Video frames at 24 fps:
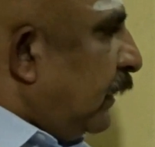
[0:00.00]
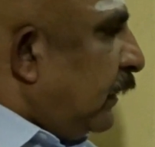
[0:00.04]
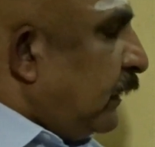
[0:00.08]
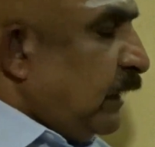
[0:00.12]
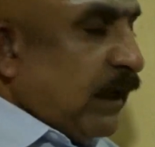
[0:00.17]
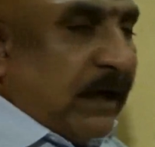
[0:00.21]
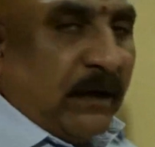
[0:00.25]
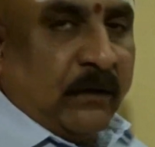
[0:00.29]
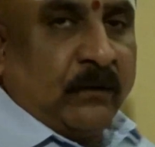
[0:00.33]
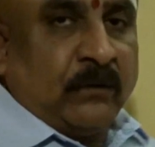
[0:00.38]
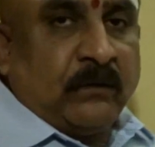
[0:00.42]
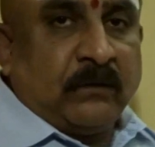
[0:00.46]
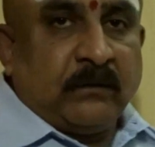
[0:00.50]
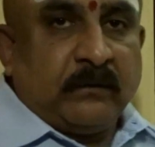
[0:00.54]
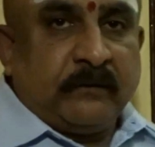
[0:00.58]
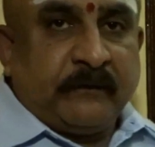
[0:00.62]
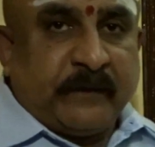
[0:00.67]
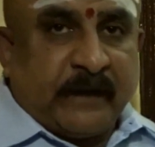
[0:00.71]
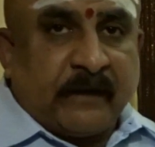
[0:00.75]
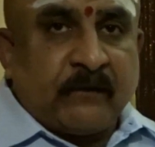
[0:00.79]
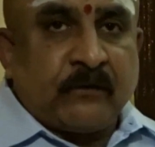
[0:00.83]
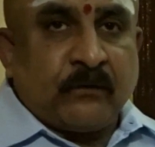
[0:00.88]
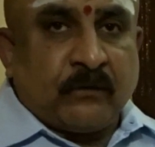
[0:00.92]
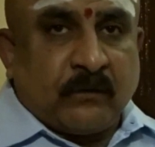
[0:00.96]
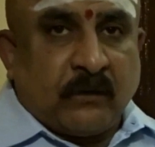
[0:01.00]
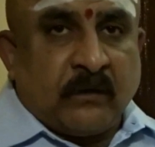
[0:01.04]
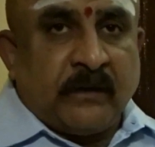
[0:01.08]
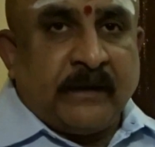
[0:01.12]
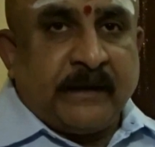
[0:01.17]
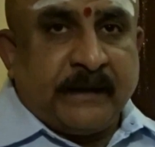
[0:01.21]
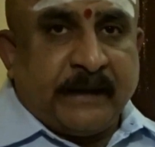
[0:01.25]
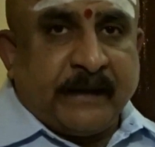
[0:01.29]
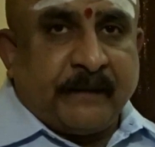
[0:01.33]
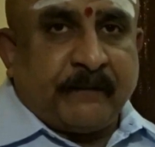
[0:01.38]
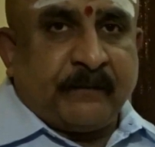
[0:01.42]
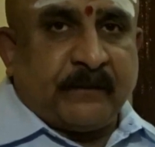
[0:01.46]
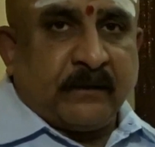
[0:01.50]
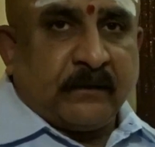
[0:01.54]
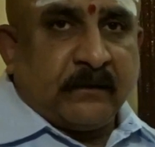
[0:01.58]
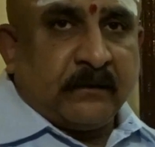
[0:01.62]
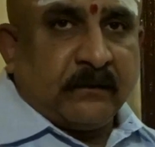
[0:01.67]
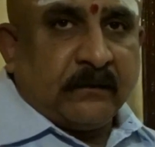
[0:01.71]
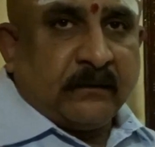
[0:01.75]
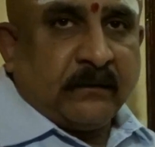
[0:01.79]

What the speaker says: Now we have to go in depth.